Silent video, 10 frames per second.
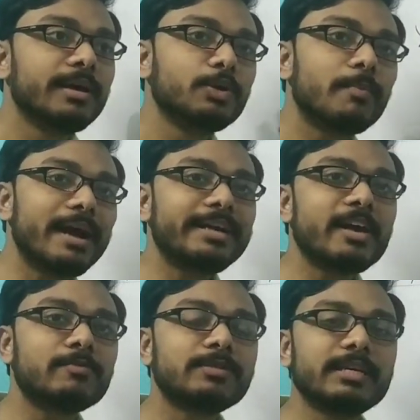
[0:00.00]
You might
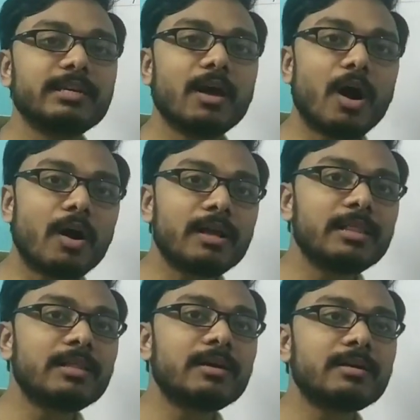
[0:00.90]
have seen
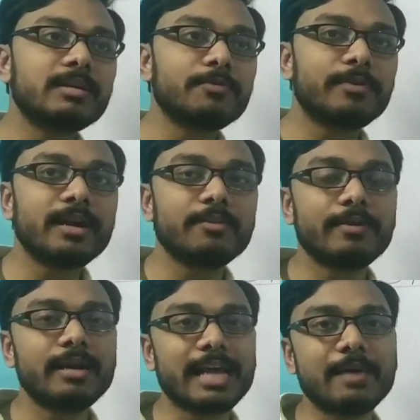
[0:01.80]
all the
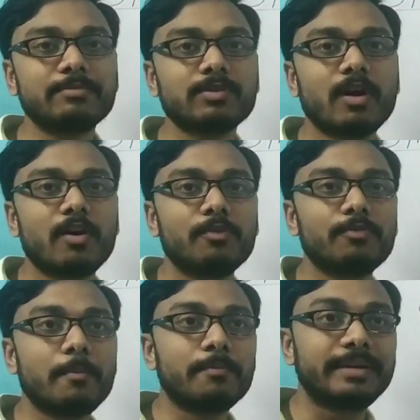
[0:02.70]
different types of